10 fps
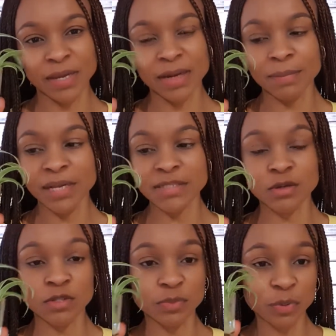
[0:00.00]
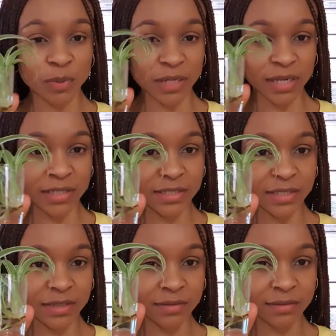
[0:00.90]
plants I was
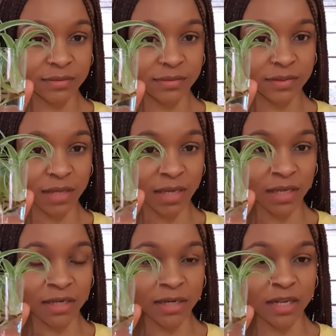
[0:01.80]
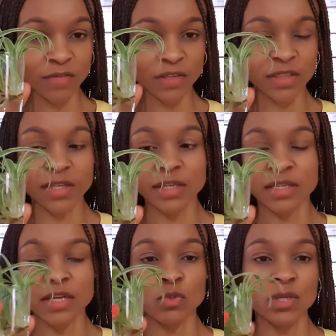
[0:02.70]
propagating, and everything
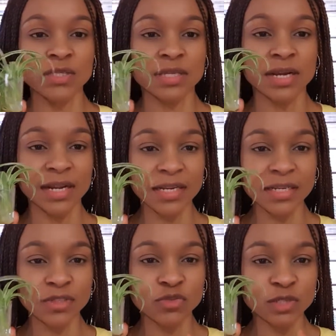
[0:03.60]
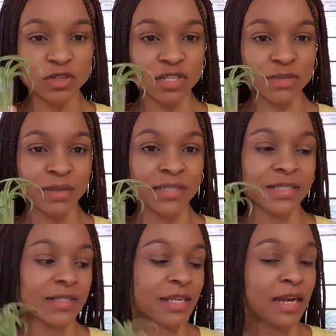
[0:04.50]
that was ready to be
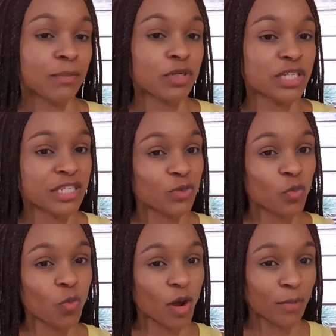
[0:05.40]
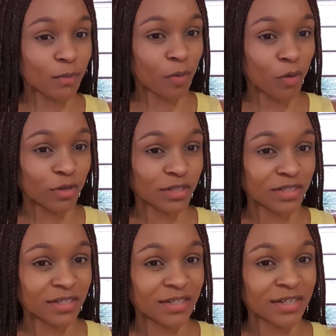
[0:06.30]
transplanted. Then I put it in one pot.
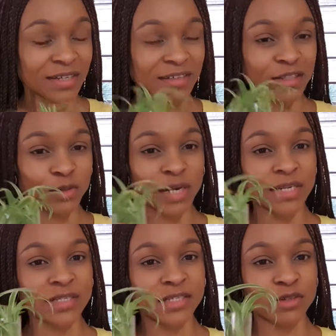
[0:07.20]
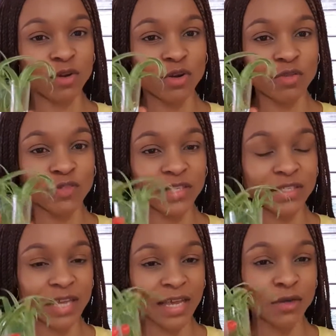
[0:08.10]
That's what I did. All of these,
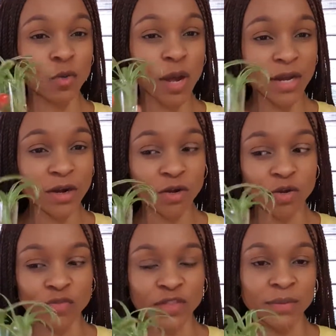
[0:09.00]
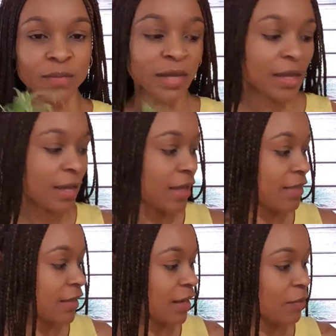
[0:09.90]
I had quite a lot of them, and
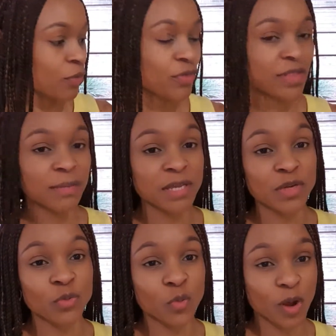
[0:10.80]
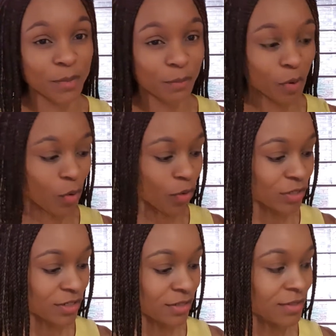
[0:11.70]
then I put them in one
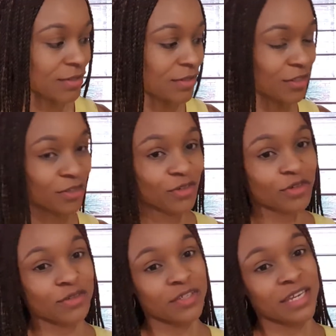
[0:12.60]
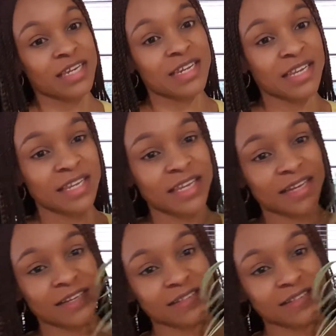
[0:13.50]
pot, in here.